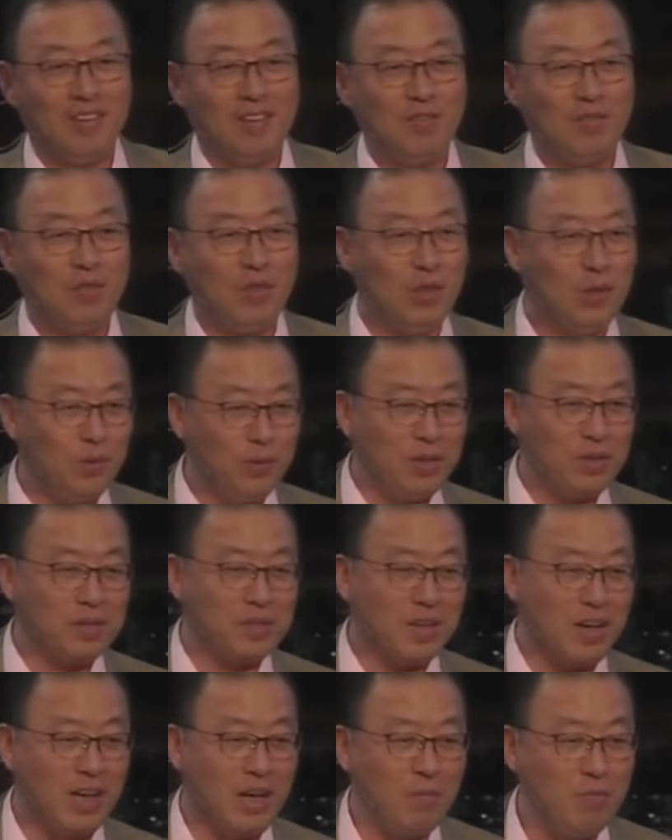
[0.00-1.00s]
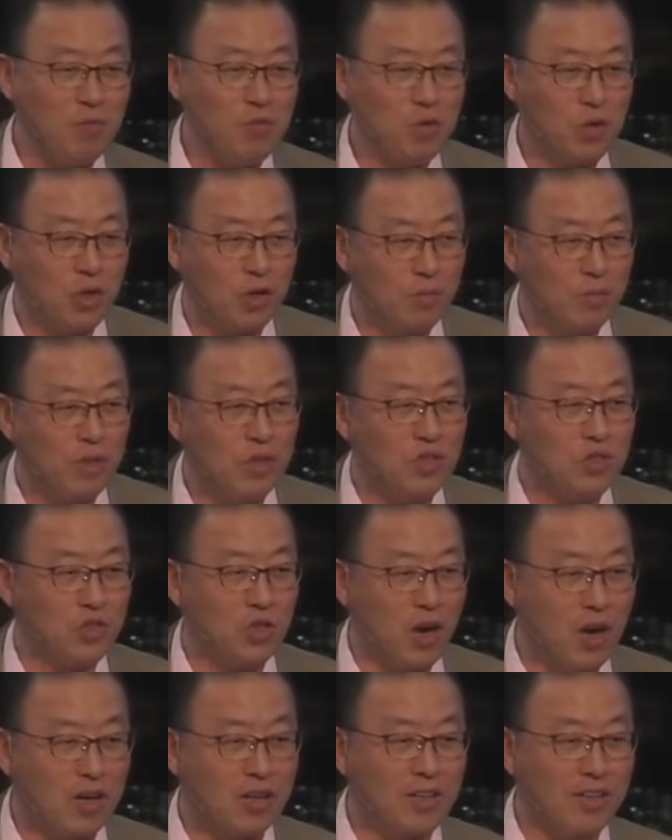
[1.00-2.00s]
do you know this guy named Jeremy
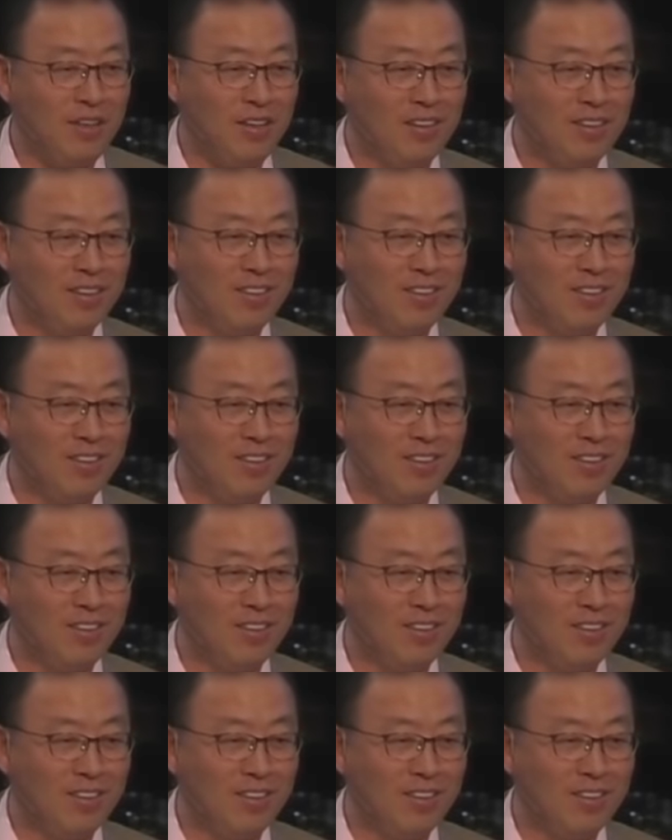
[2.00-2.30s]
Shockey?